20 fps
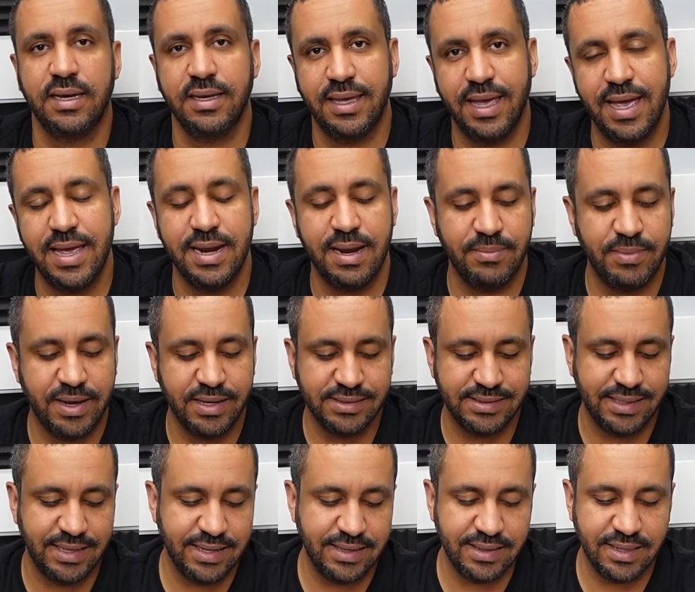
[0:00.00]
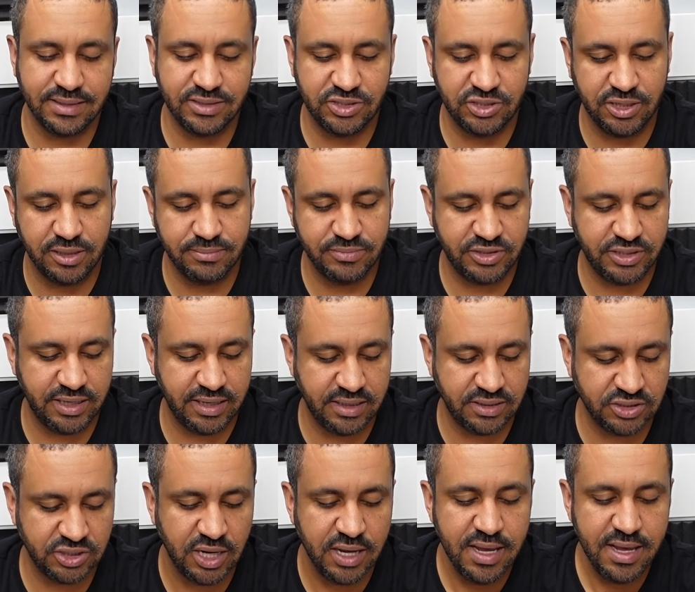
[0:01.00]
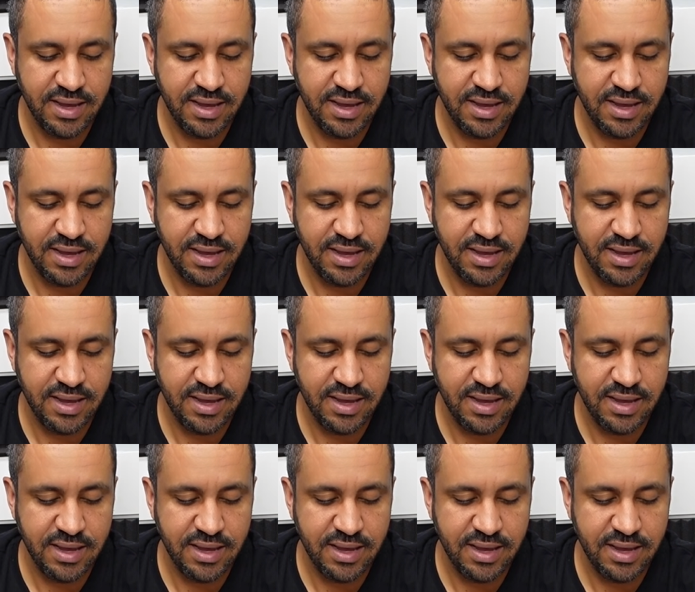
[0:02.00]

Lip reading: Again, I'm not saying that's chump change.